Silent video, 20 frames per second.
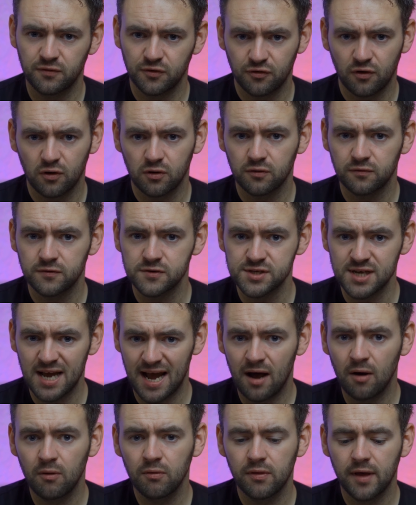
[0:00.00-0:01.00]
photographers
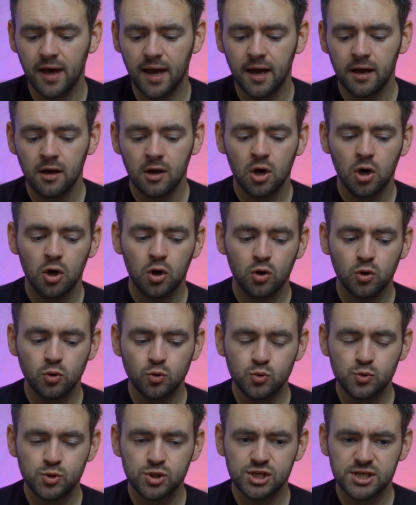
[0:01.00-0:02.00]
out there
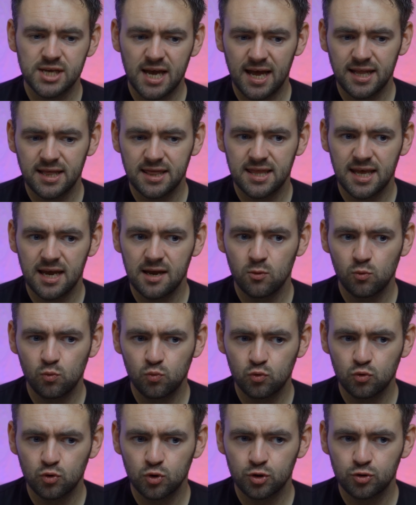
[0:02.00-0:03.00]
who said they
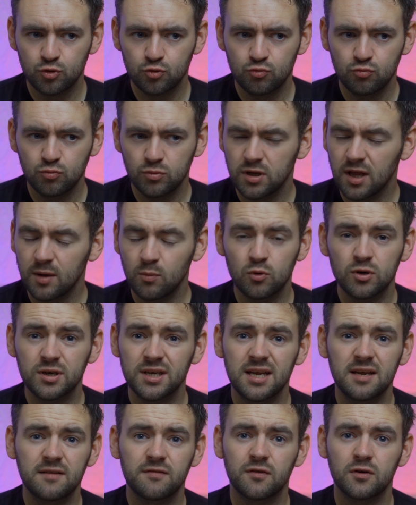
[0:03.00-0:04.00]
wouldn't
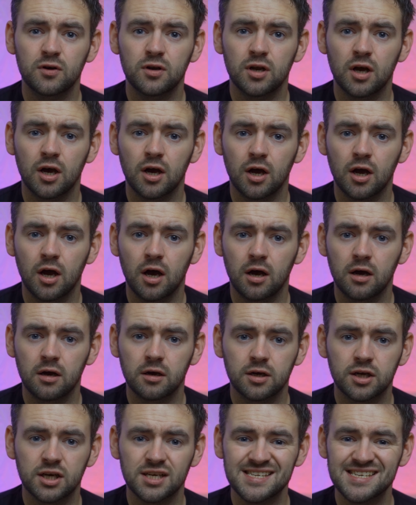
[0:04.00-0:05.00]
even
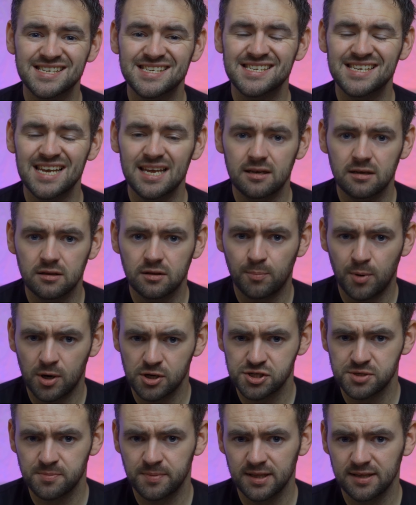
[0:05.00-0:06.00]
consider the
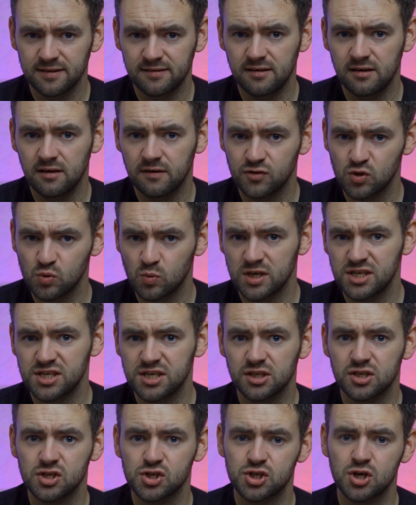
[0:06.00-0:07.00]
possibility of
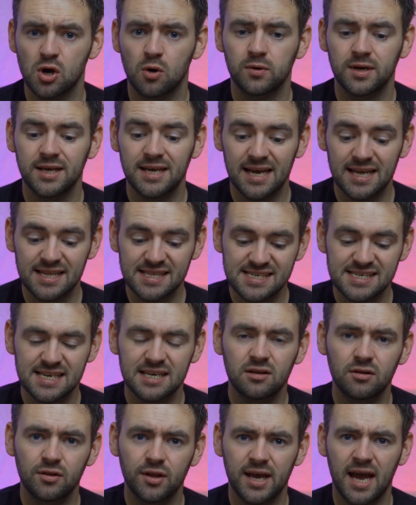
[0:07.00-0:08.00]
switching to Sony
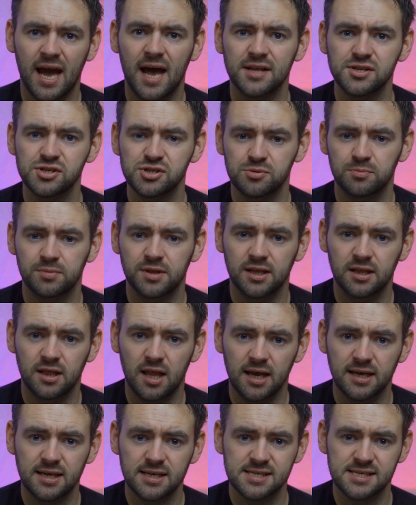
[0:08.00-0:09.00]
until they had something
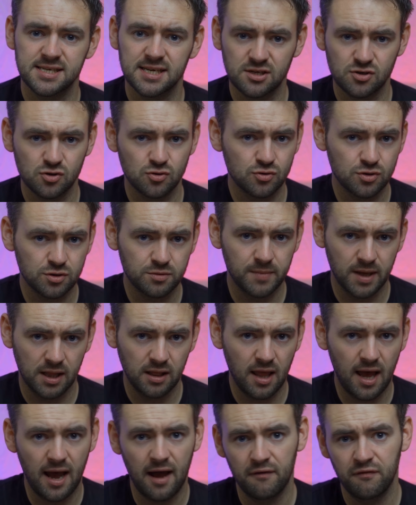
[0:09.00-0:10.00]
like a
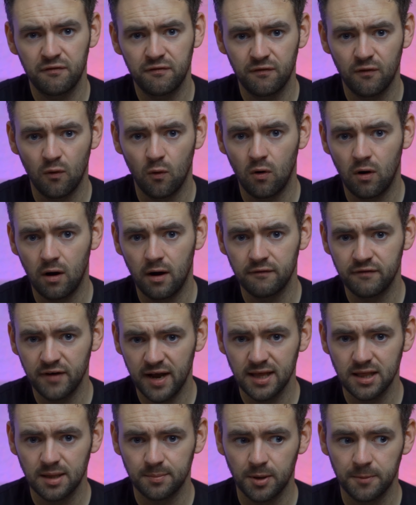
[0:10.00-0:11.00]
600mm f4
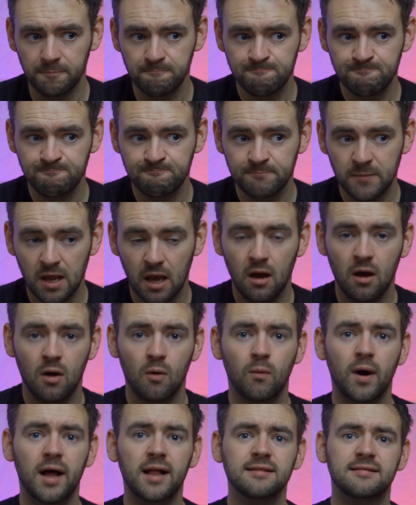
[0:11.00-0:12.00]
available.
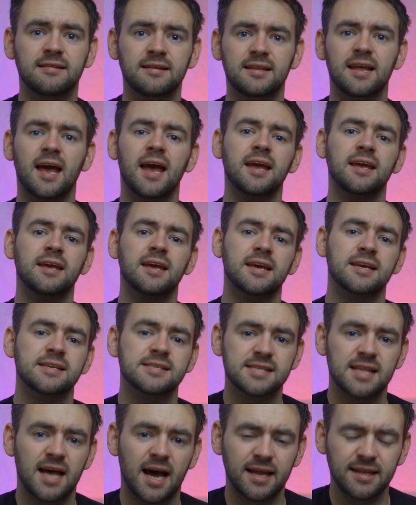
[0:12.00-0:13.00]
Well, today
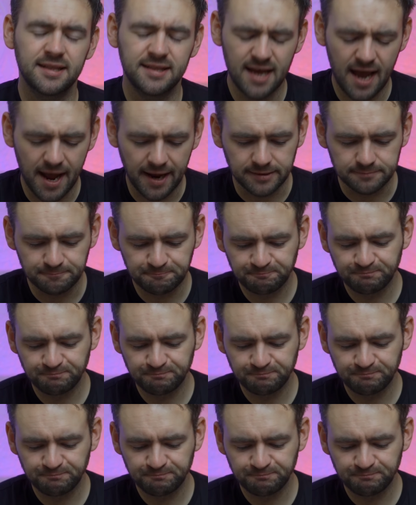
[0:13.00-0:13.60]
is that day.